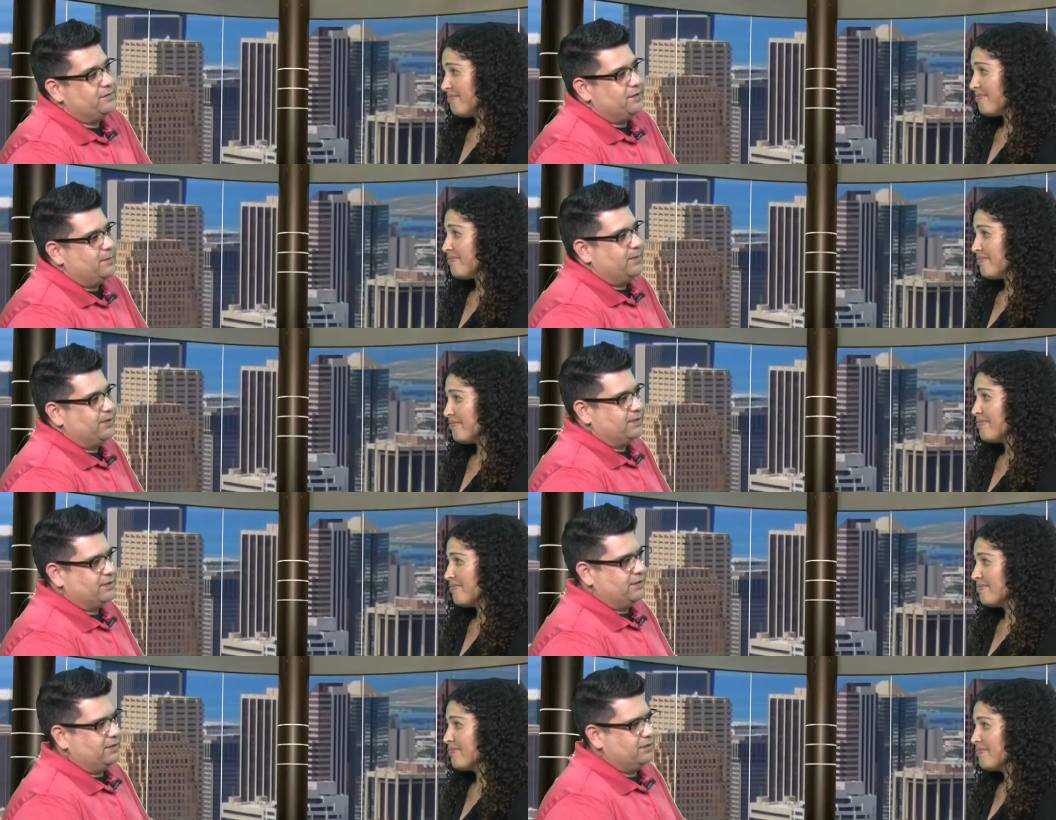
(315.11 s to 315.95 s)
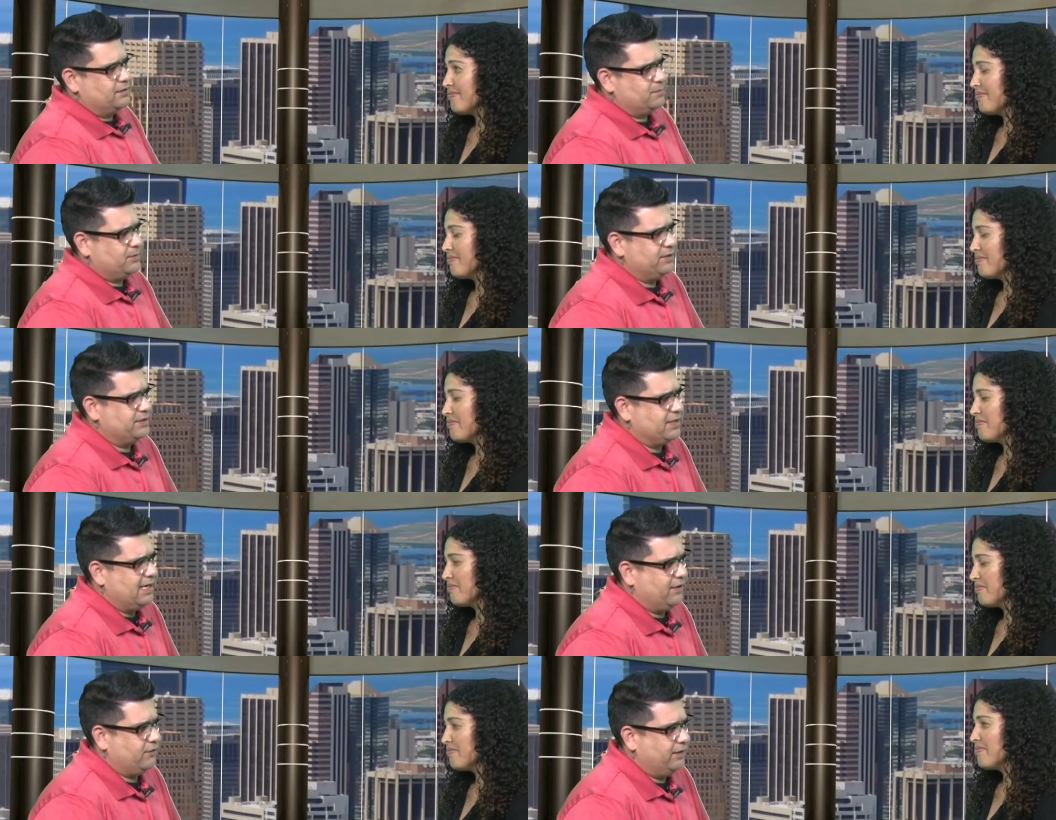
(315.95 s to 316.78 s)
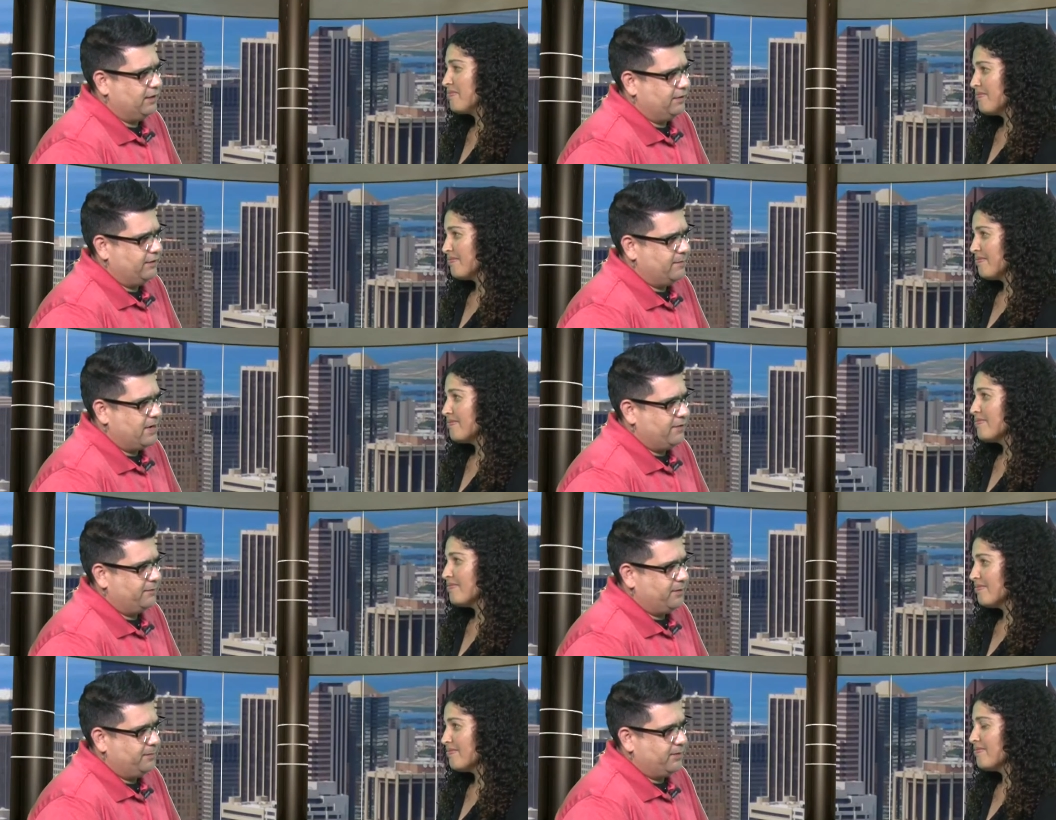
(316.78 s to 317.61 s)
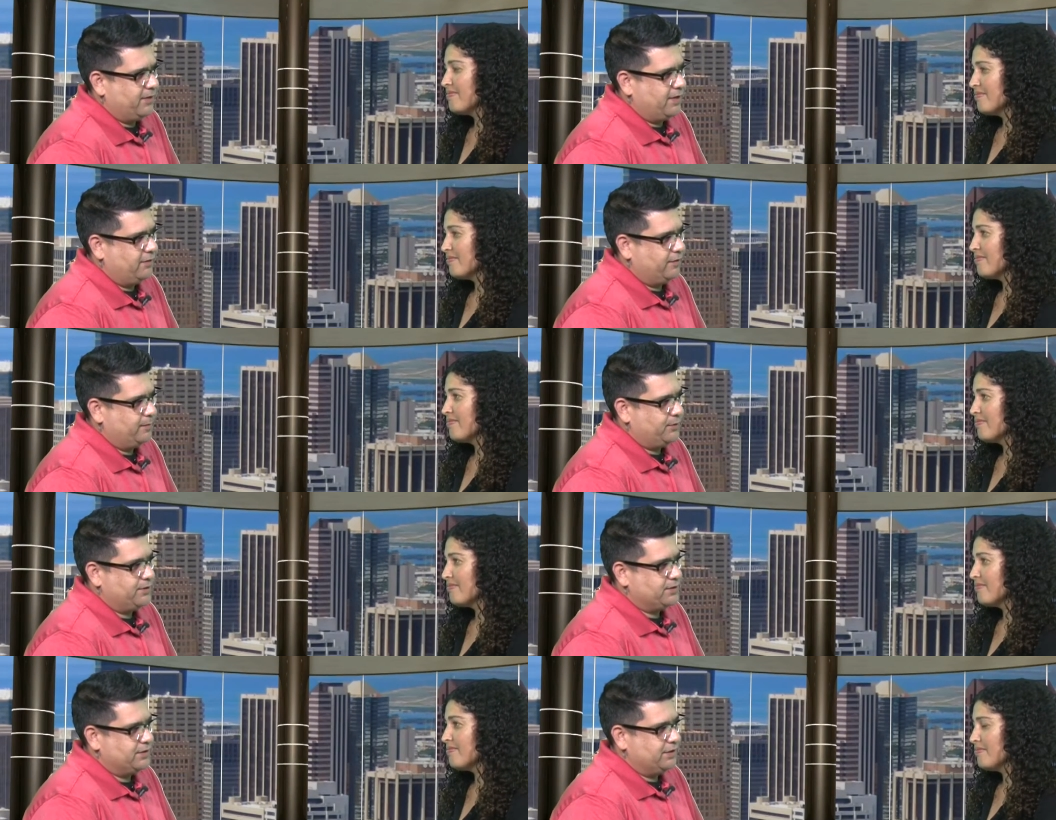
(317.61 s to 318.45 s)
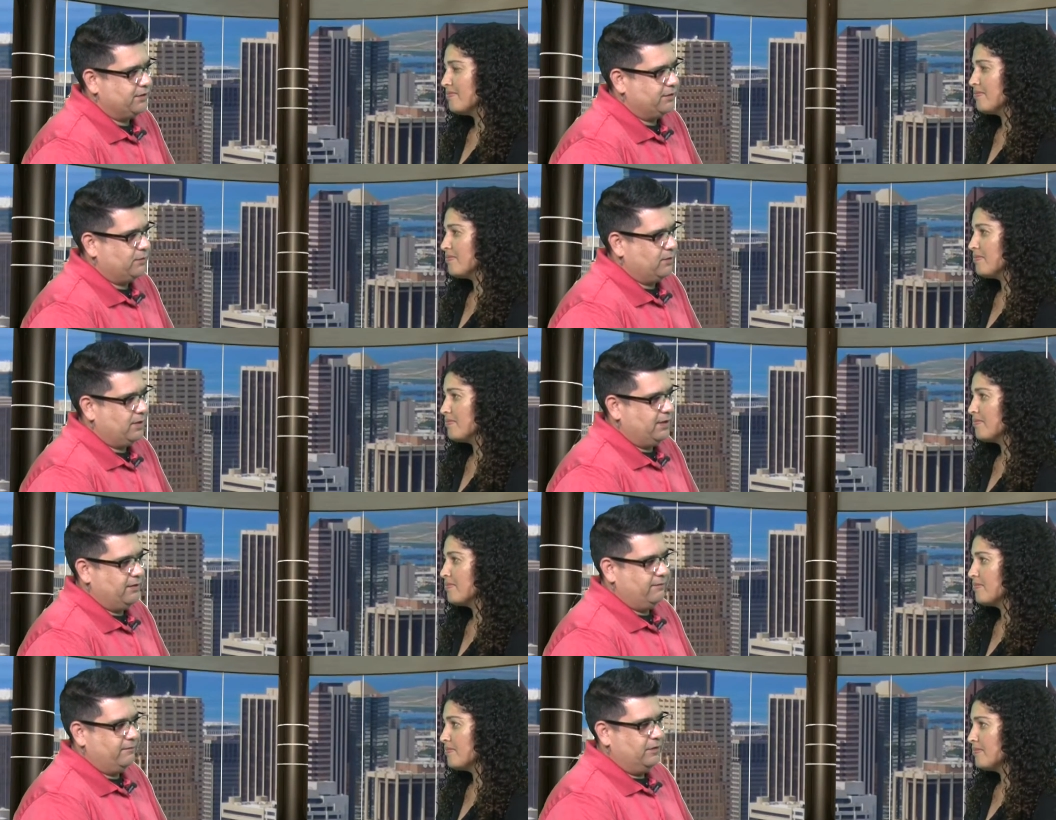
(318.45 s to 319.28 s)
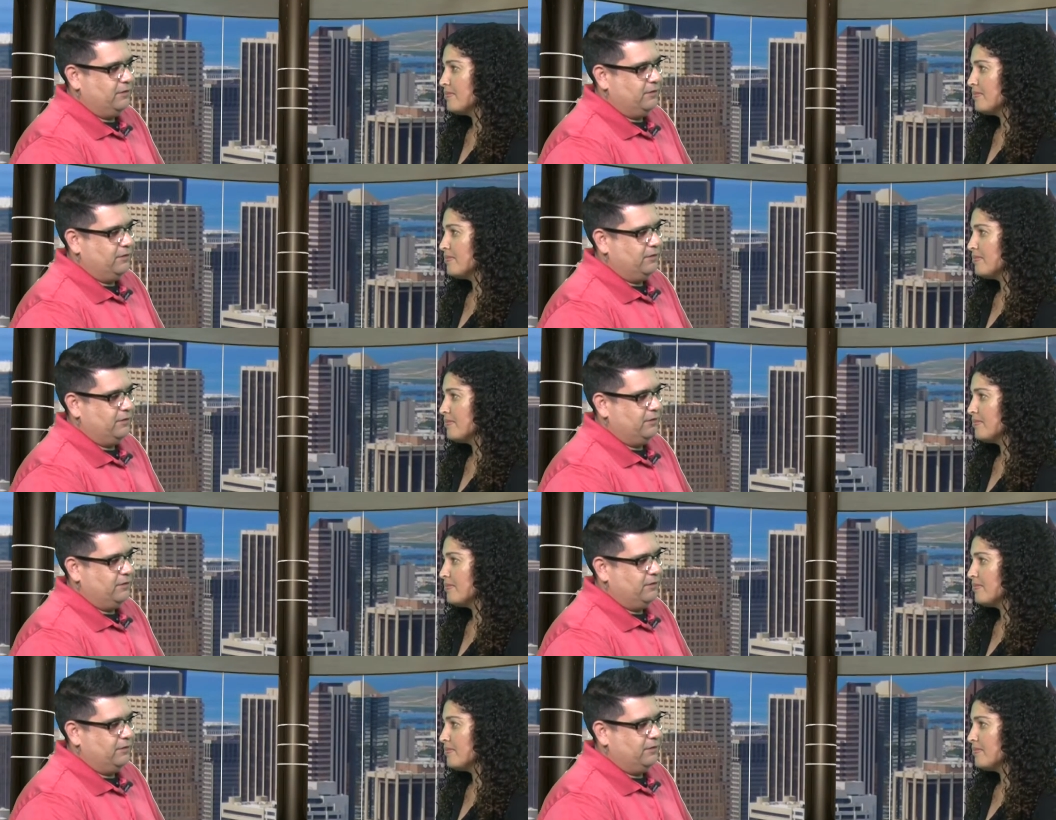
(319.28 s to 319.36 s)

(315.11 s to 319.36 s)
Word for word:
Speaker 1: numbers and it's pretty staggering the amount of people that are imprisoned here in Hawaii